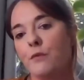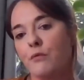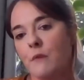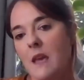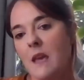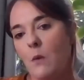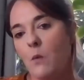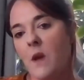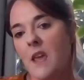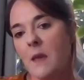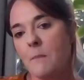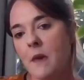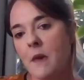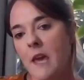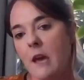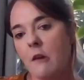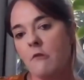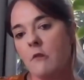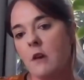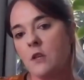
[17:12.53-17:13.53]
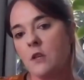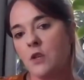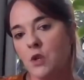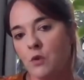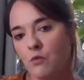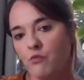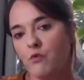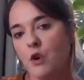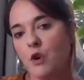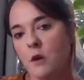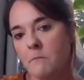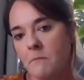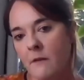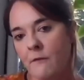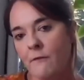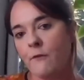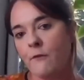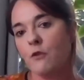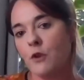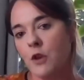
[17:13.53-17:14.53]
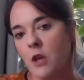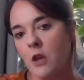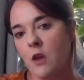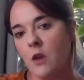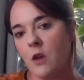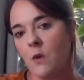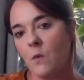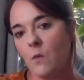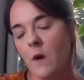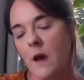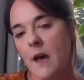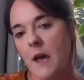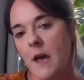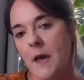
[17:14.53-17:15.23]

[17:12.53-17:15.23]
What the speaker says: 3-week period to run before you